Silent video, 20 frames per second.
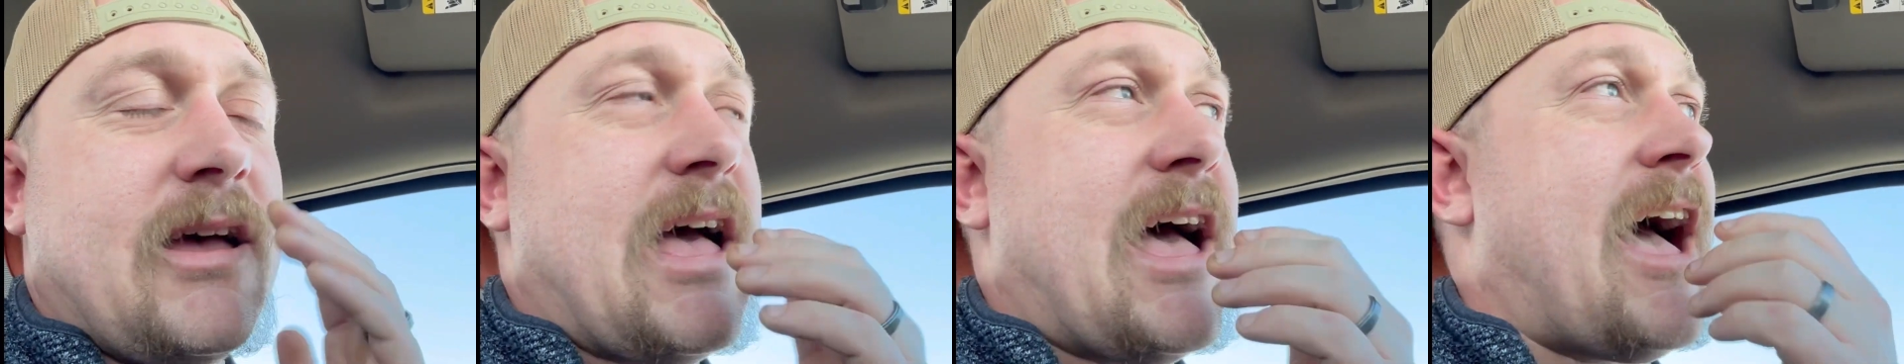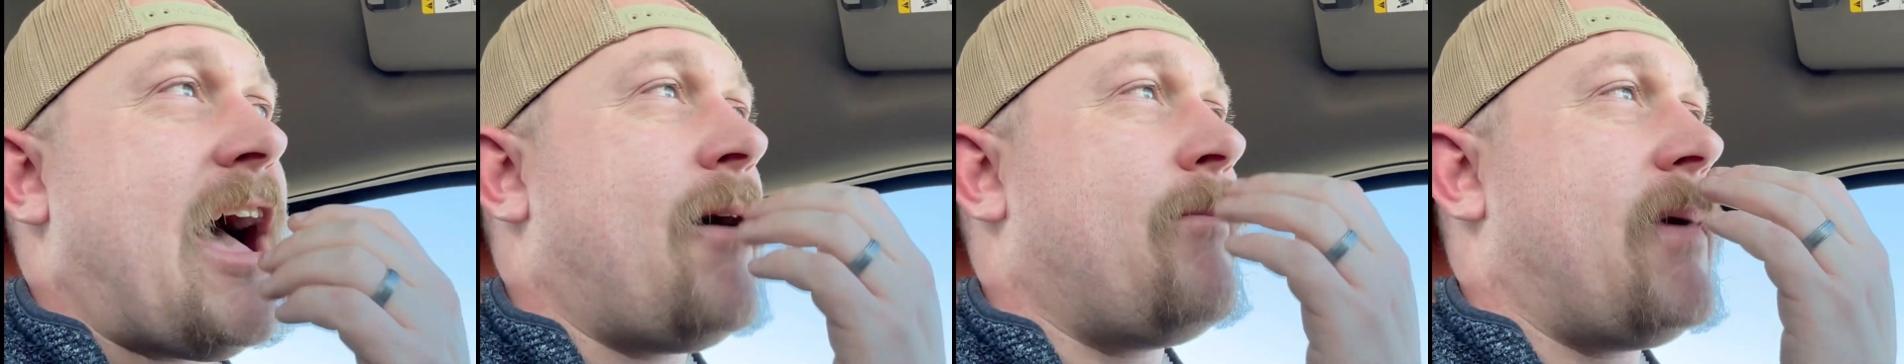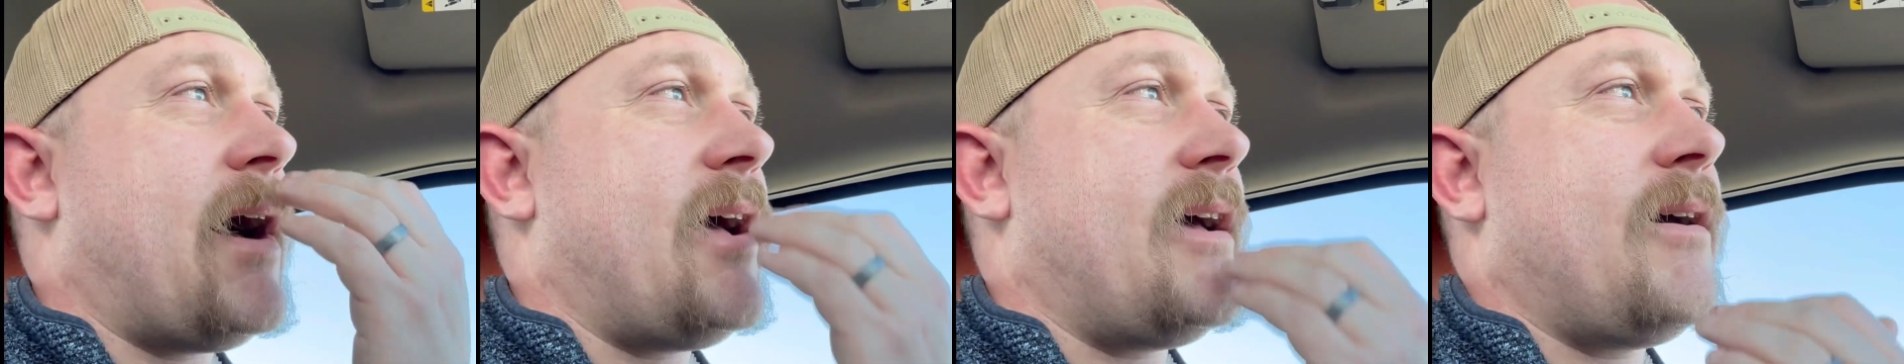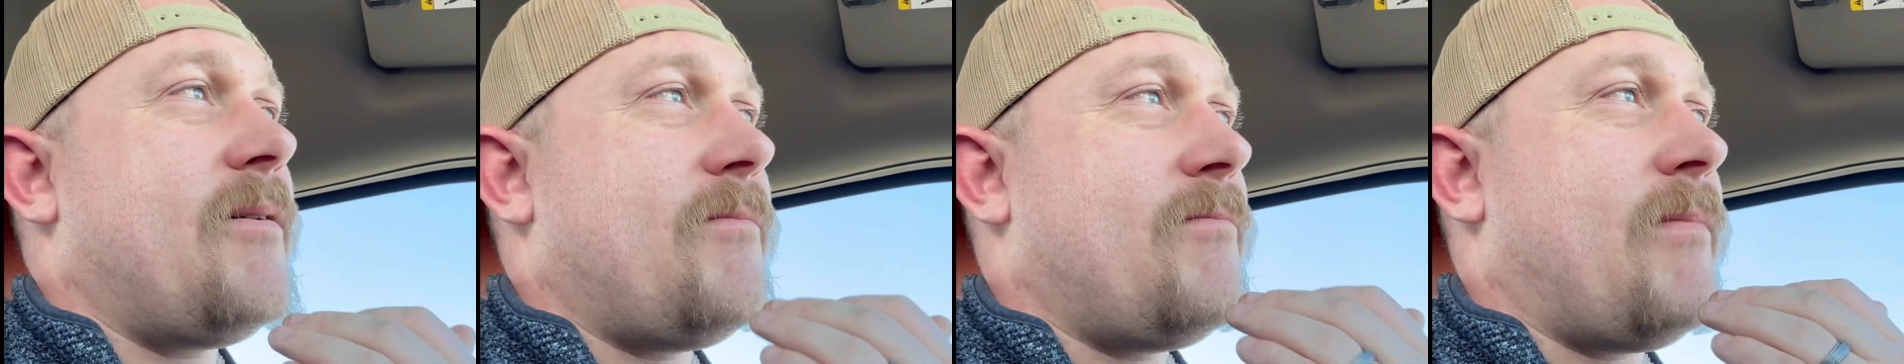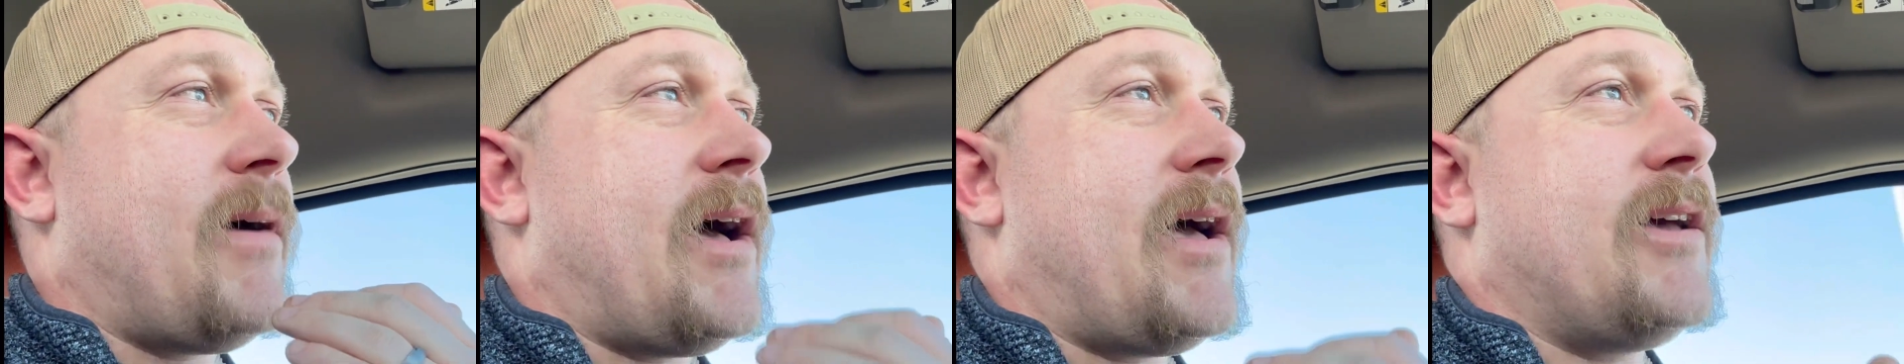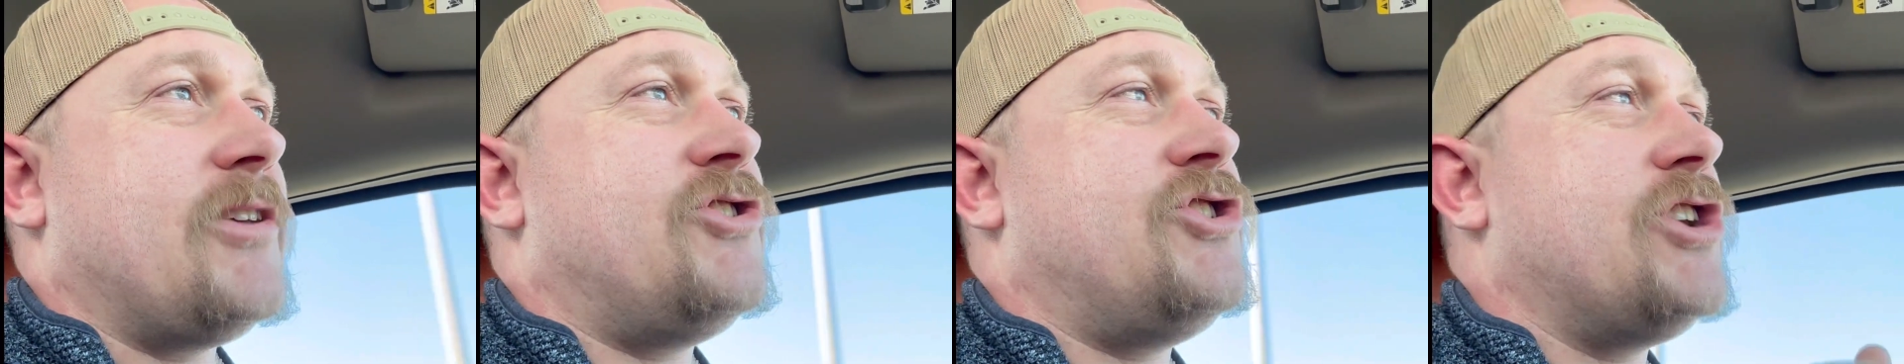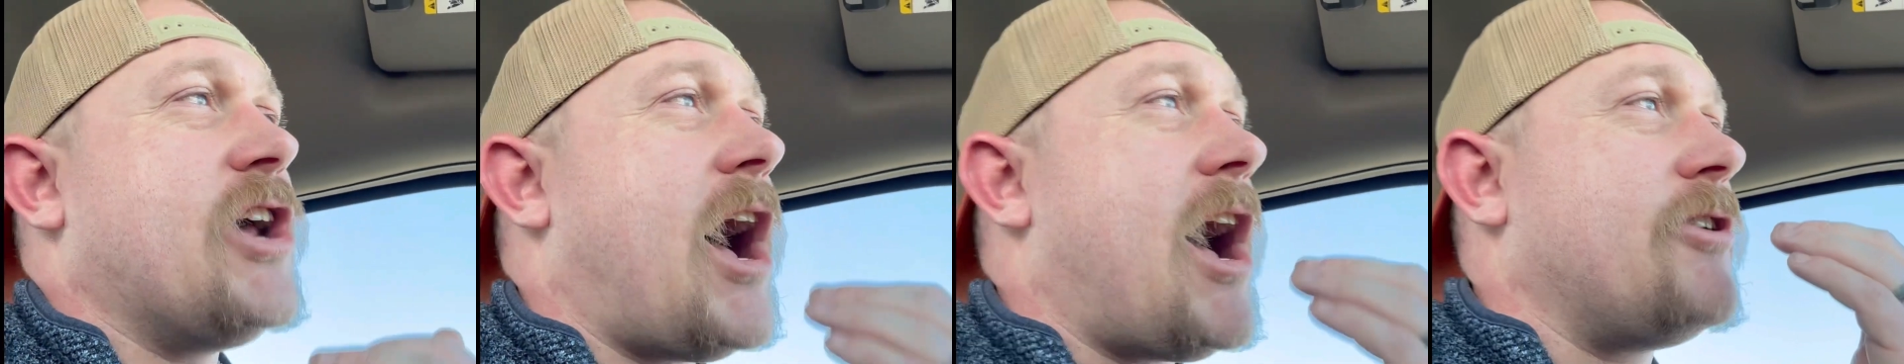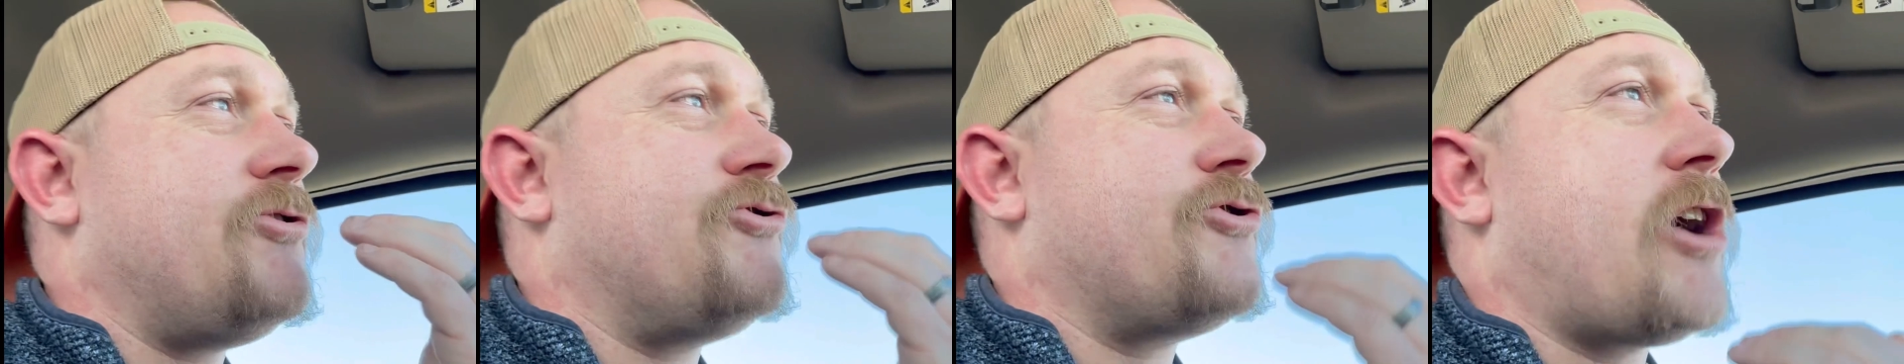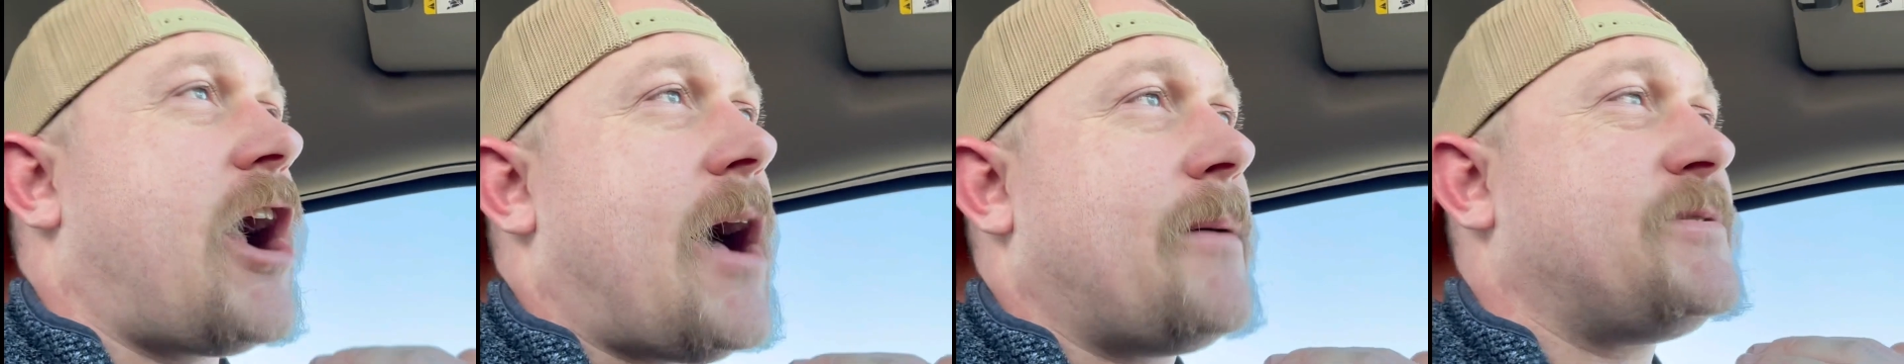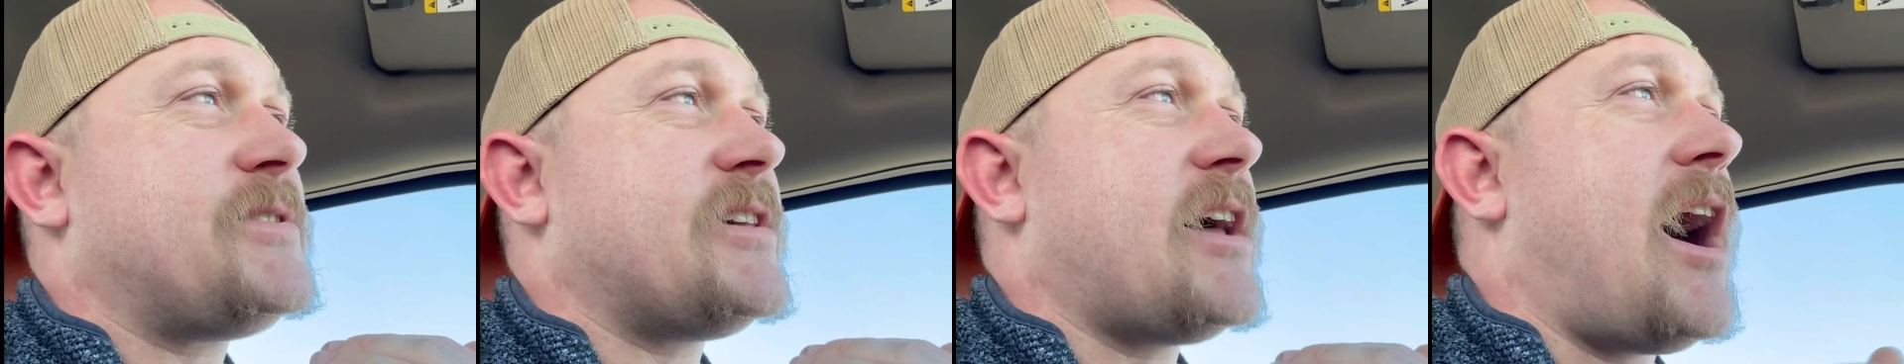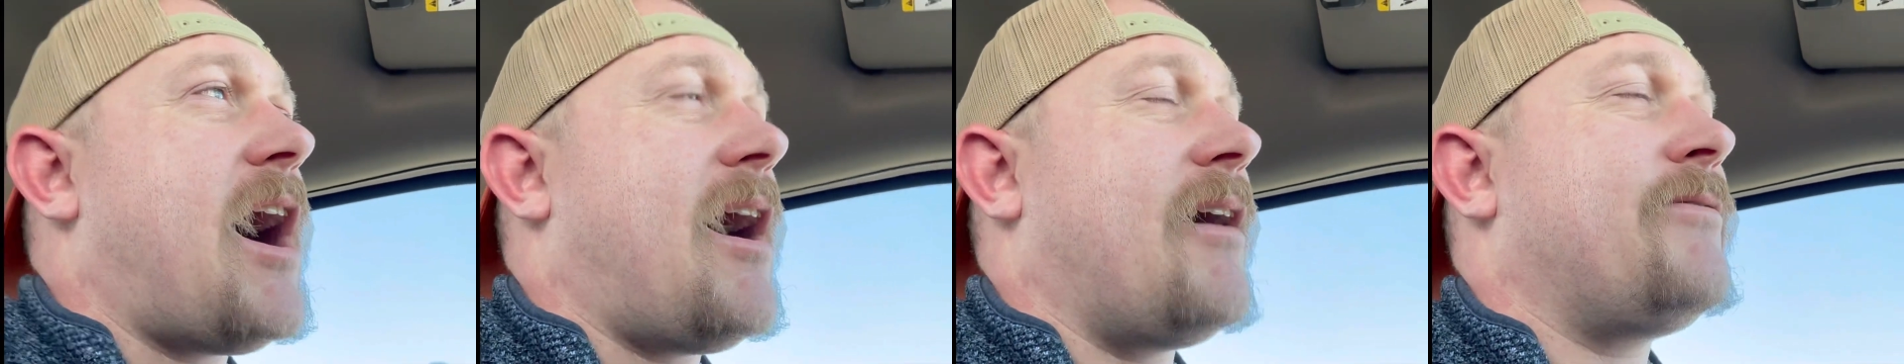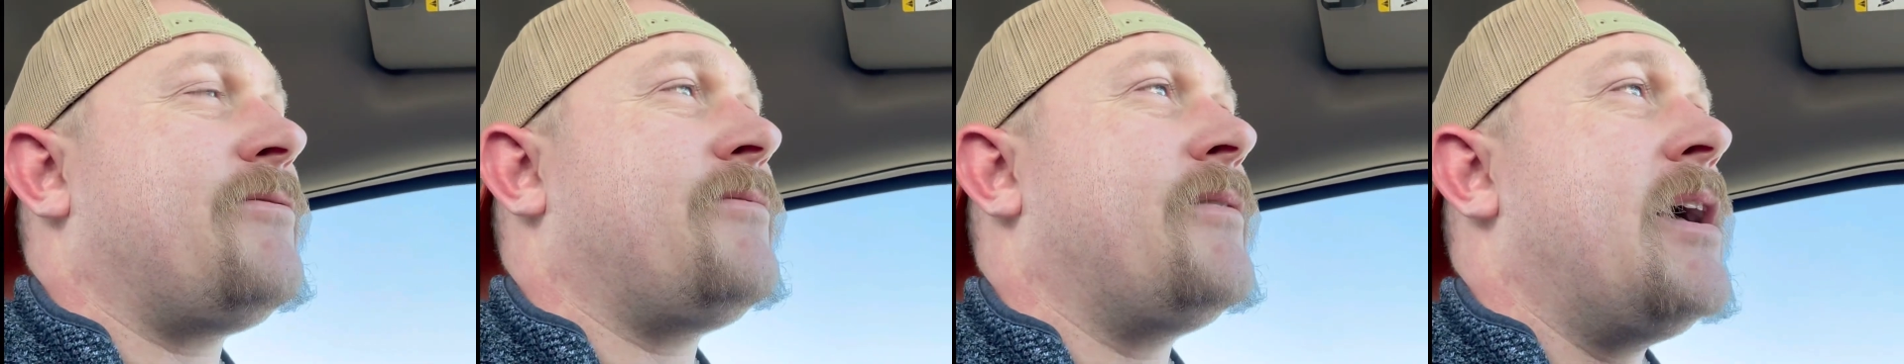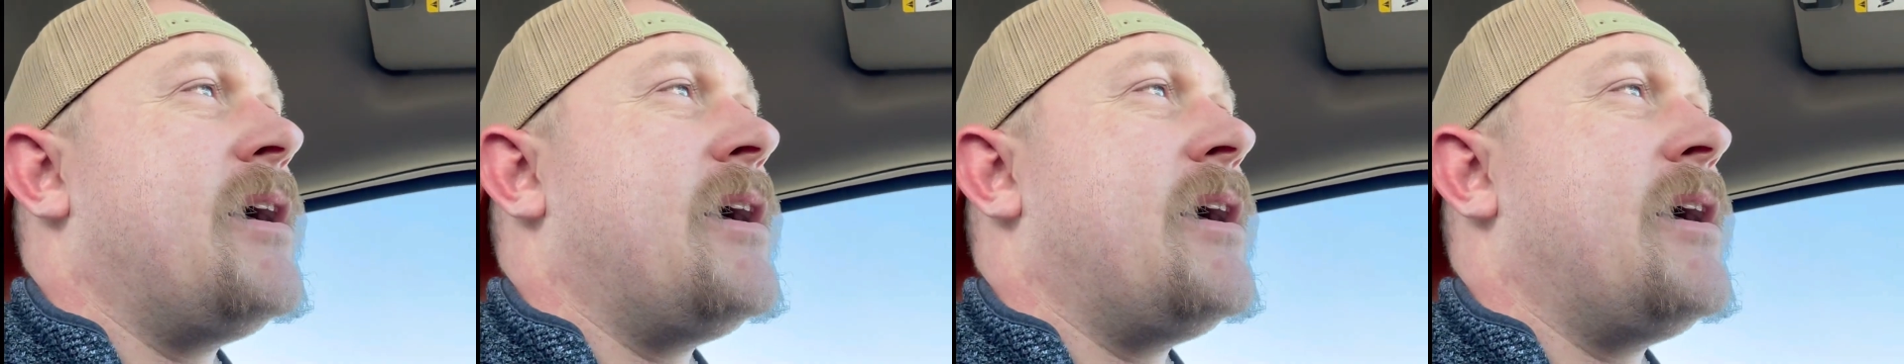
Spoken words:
how my jaw drops off,